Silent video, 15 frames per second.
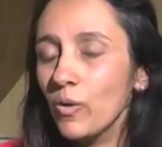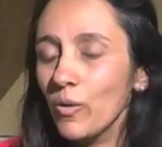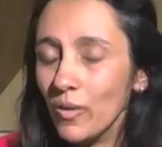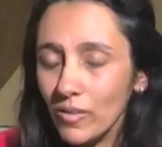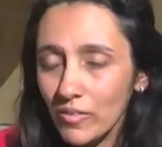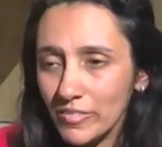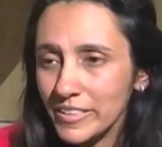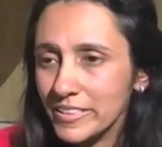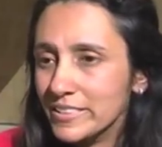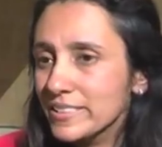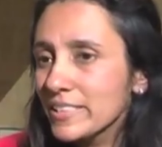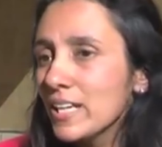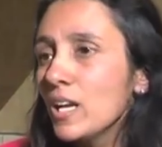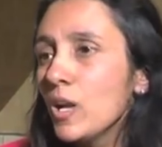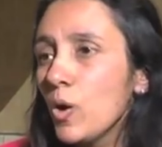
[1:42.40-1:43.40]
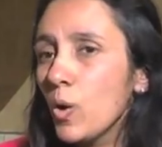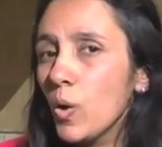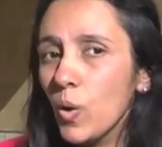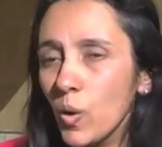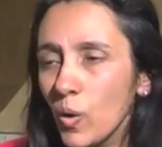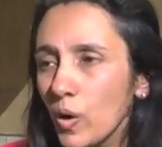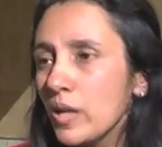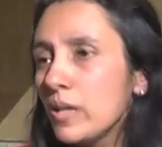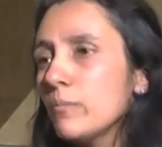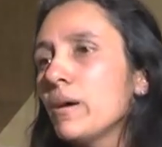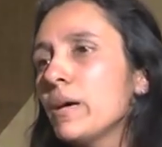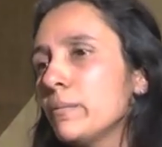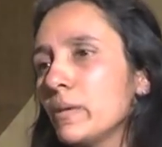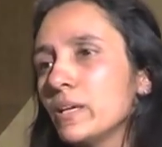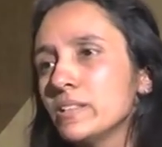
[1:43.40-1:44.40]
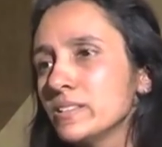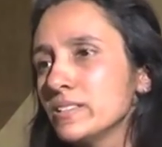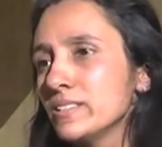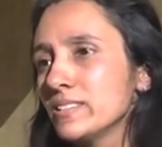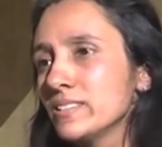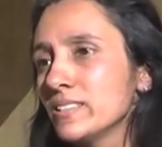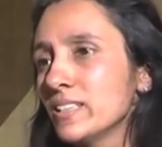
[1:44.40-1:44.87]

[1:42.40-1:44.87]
always tell all my mothers,